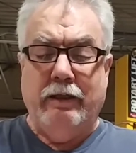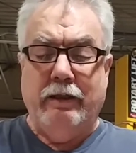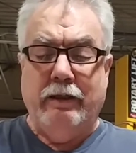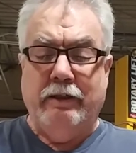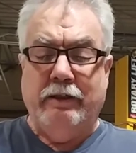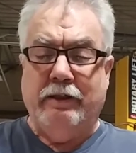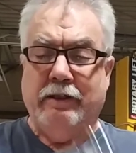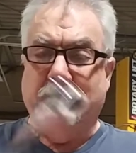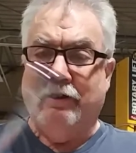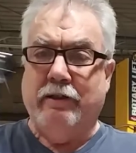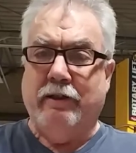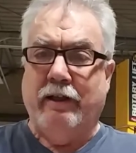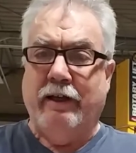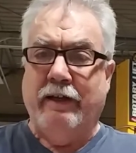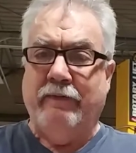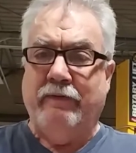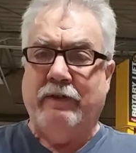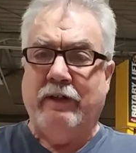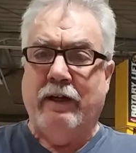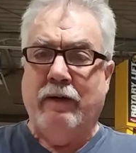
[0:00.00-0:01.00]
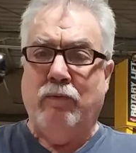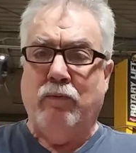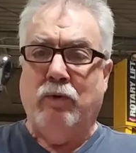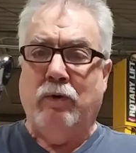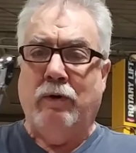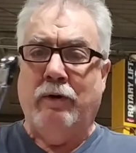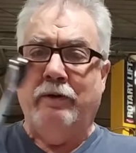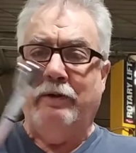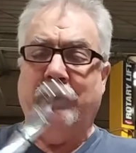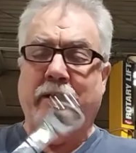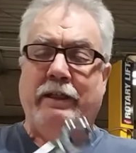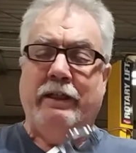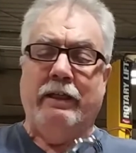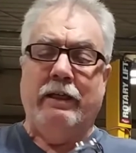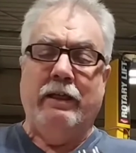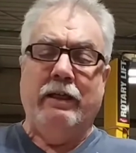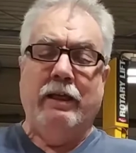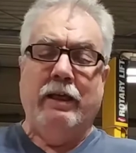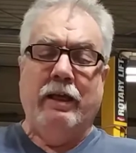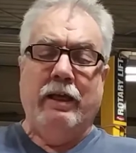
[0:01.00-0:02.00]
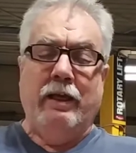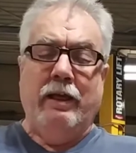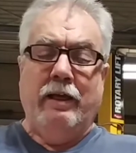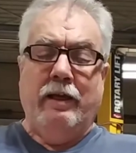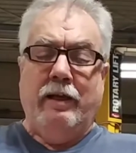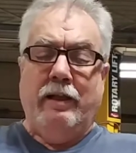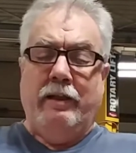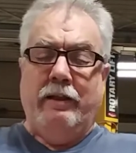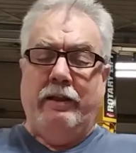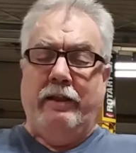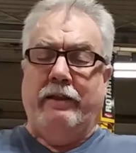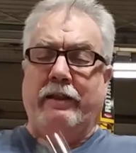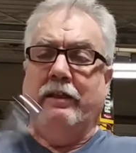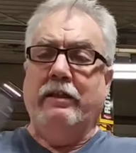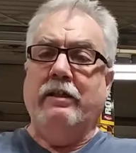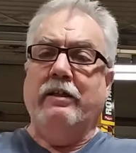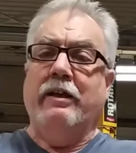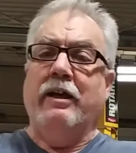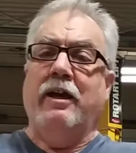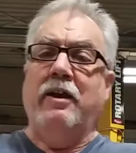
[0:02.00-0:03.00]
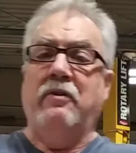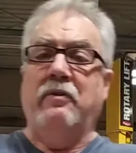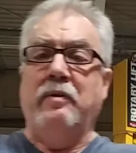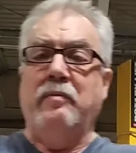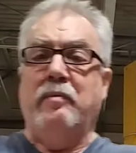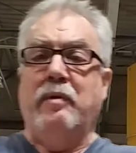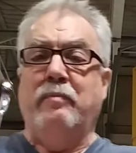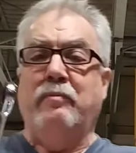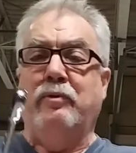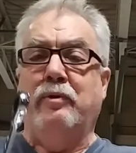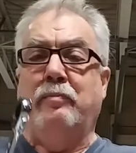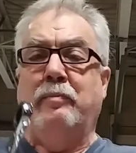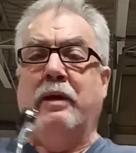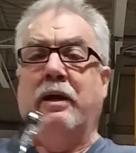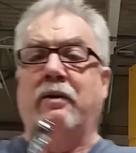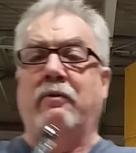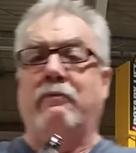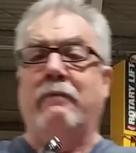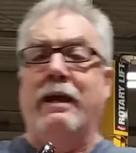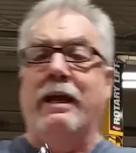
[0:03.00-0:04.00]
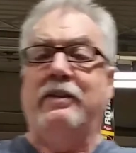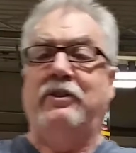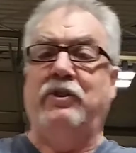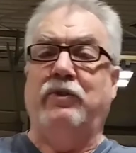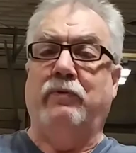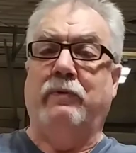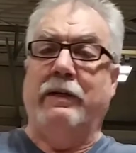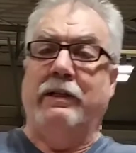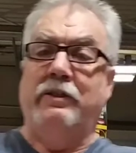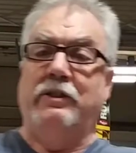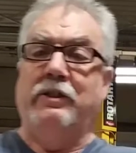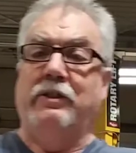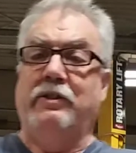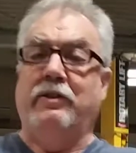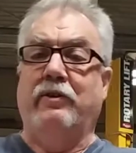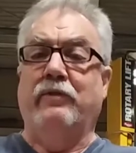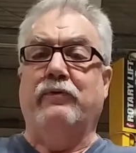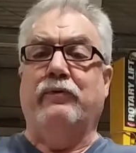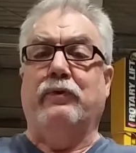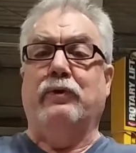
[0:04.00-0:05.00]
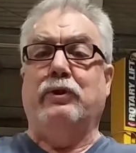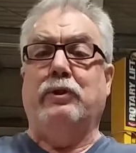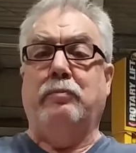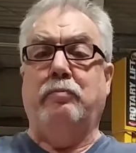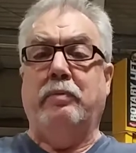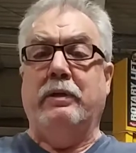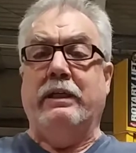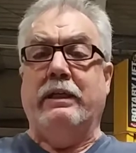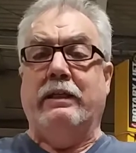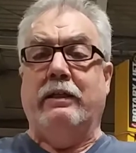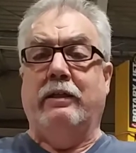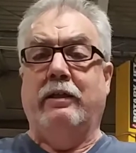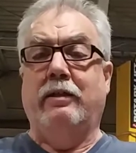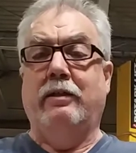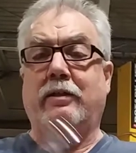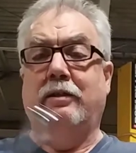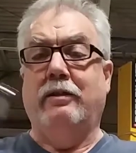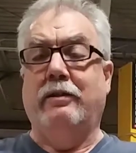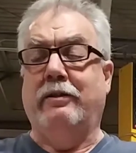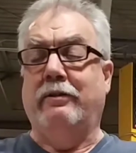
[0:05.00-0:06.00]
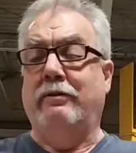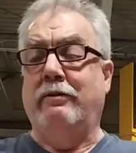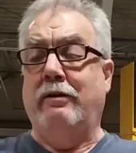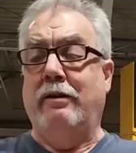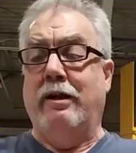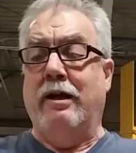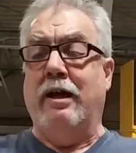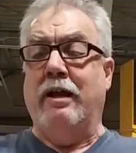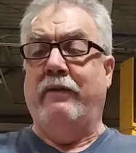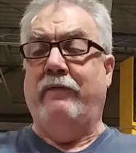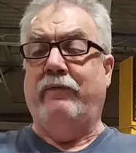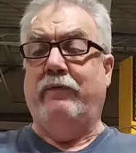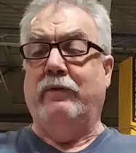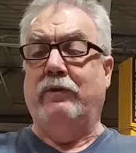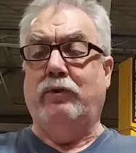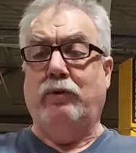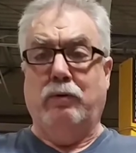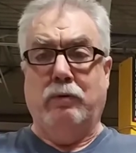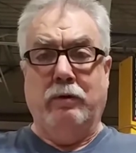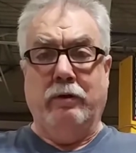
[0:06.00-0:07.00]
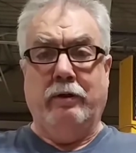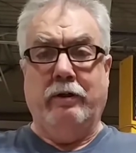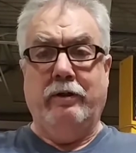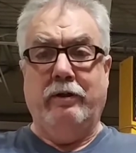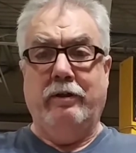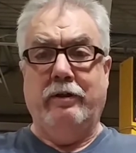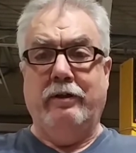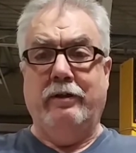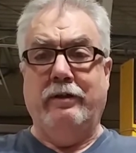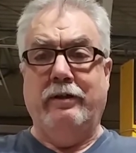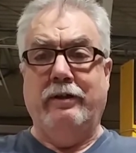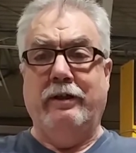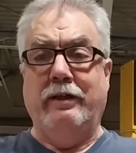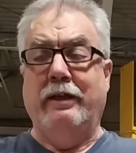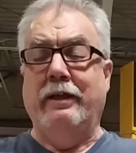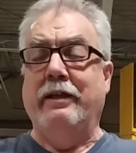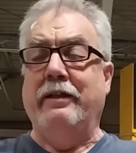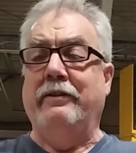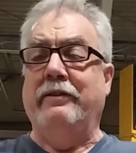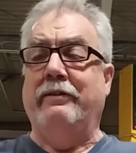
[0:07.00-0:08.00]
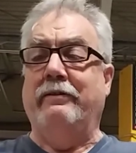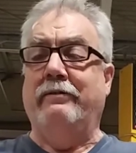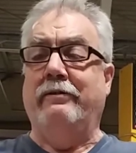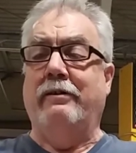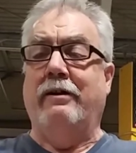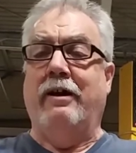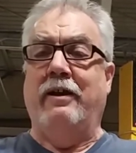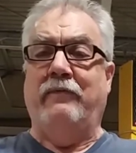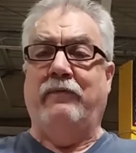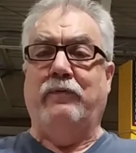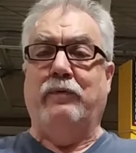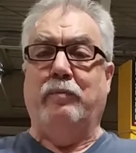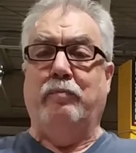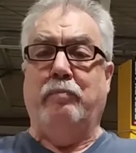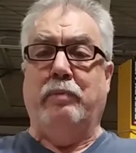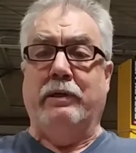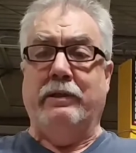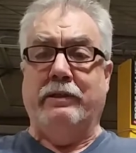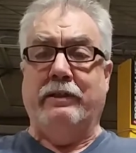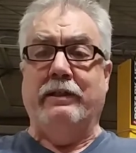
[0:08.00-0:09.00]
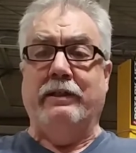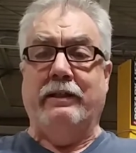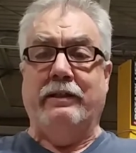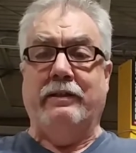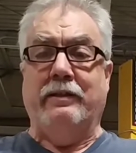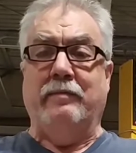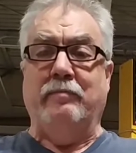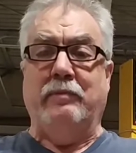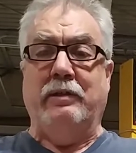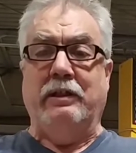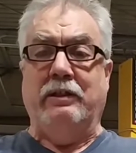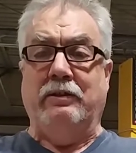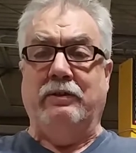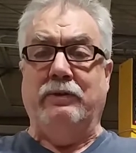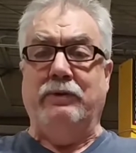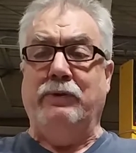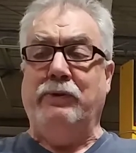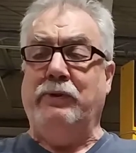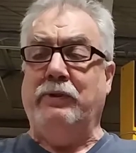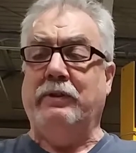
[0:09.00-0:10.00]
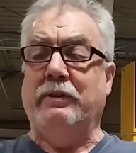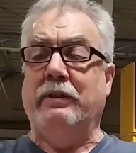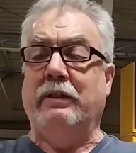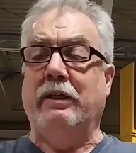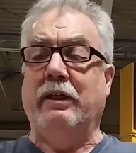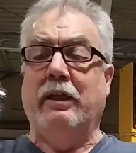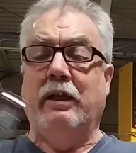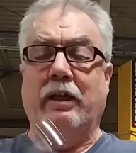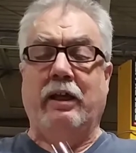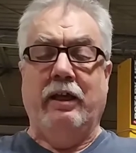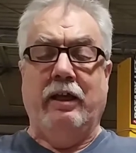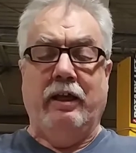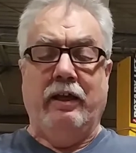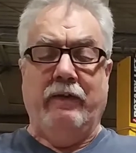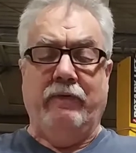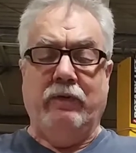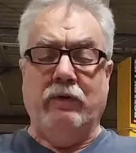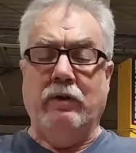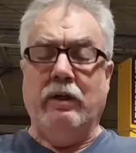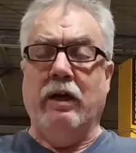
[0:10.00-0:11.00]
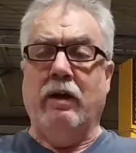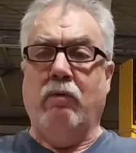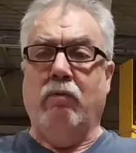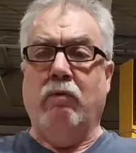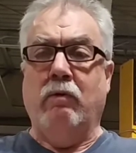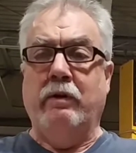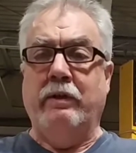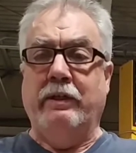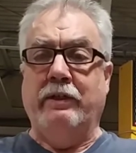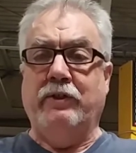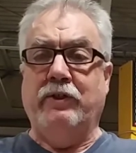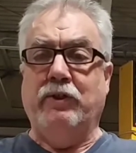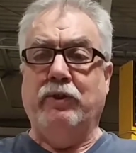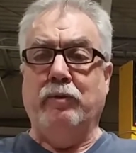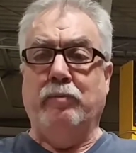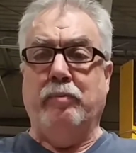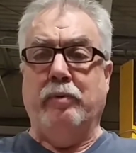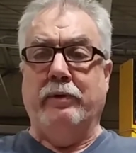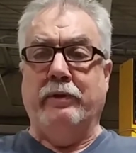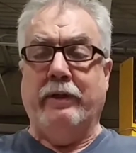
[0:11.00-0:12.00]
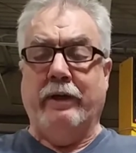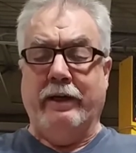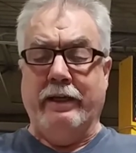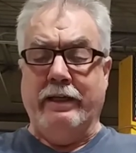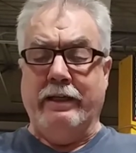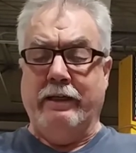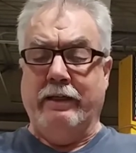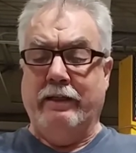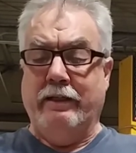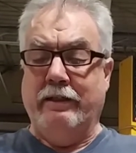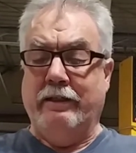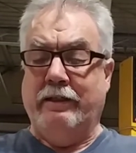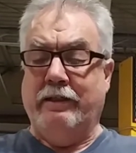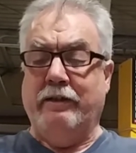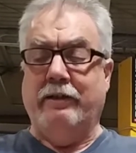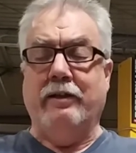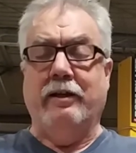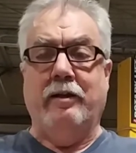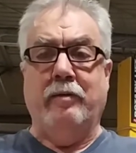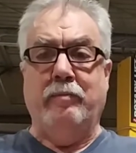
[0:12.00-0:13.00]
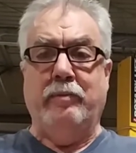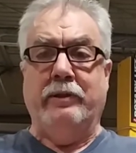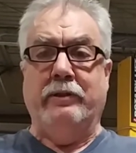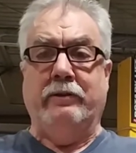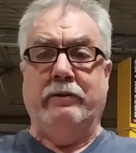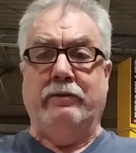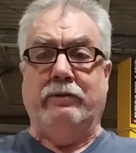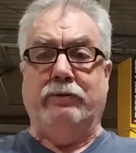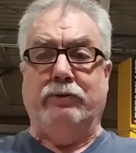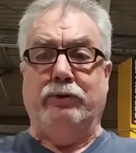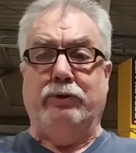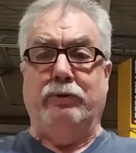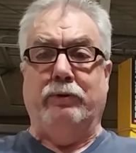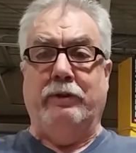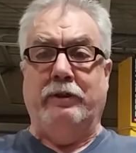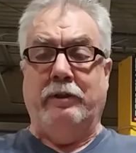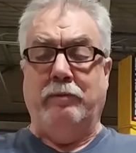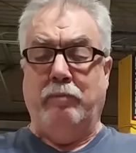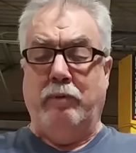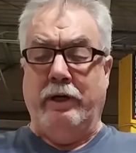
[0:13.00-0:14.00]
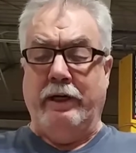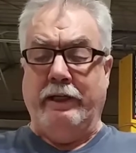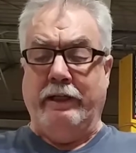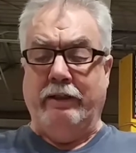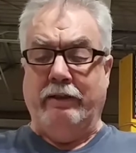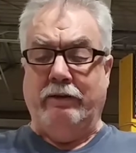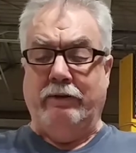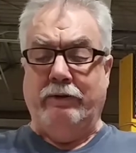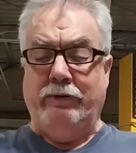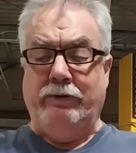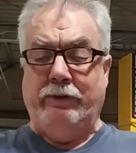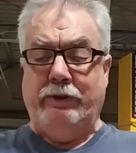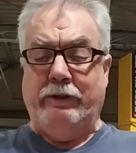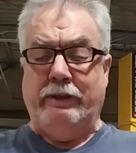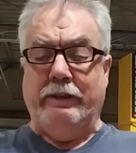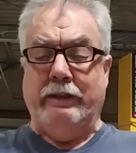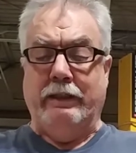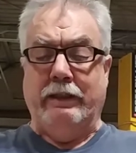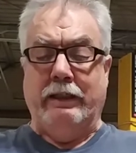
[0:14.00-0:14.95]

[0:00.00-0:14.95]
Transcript: This is a lifetime warranty. The thing you got to remember about ratchet wrenches, they're for speed. They're not for torque. They're not for busting something loose. If you got one that's super tight, this is going to be a little short to break it loose.